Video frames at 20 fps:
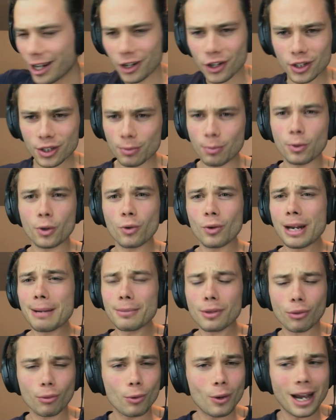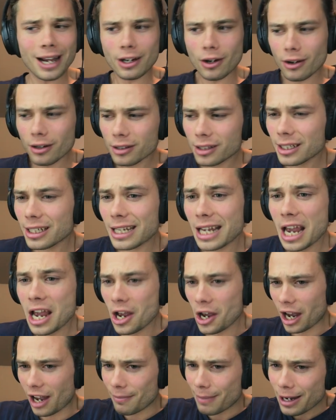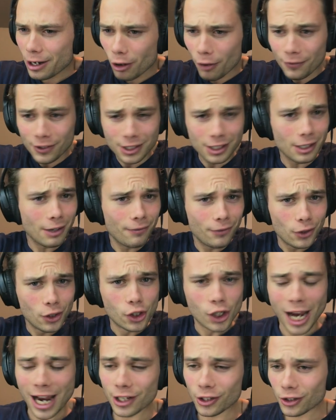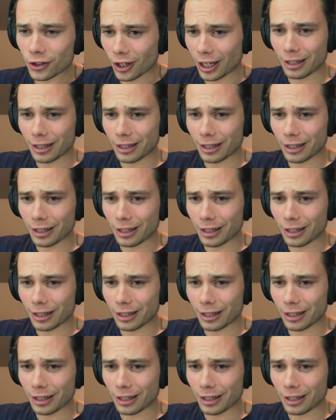I just creamed through, and honestly, I made obviously a few changes.